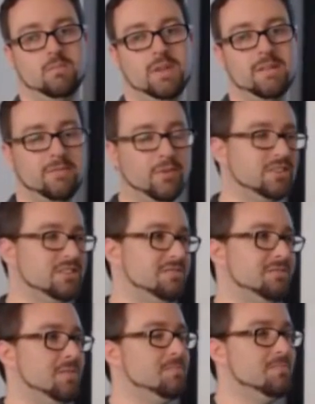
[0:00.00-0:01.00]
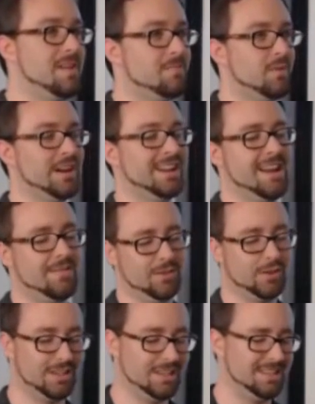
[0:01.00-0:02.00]
Bitfrost, from memory, and I haven't
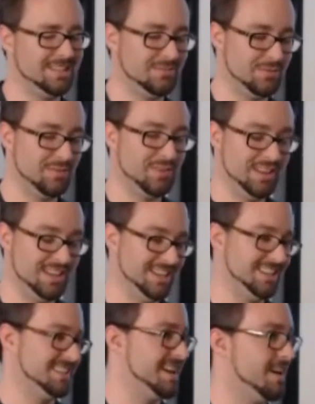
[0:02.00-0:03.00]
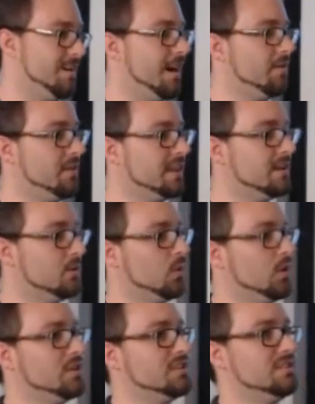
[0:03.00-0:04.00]
looked at this for a few years now, I think
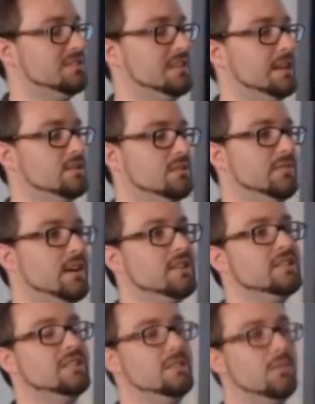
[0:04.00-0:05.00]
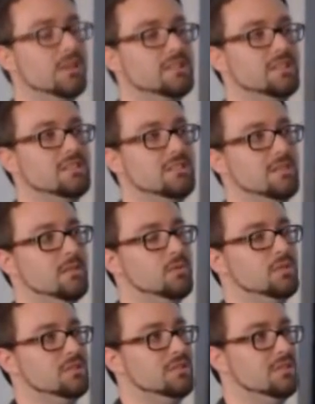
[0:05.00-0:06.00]
is a very similar system that
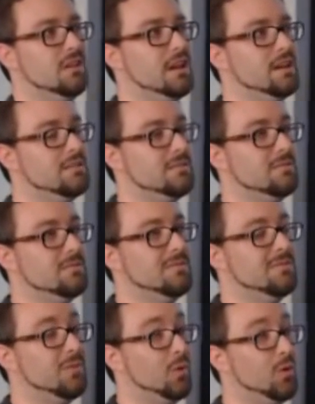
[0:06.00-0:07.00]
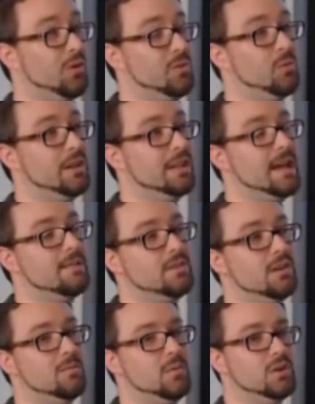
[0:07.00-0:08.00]
was designed for the One
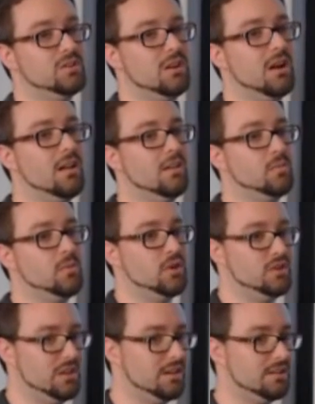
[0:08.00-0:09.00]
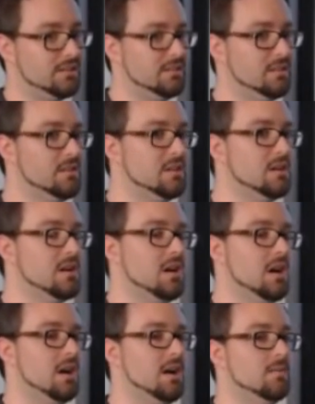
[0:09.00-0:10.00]
Laptop Per Child project,
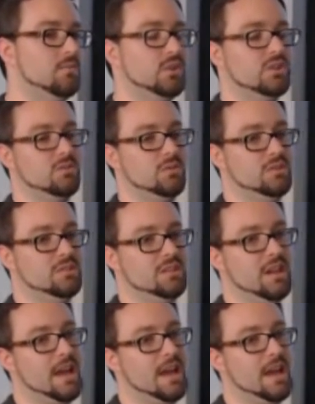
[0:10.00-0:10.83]
which was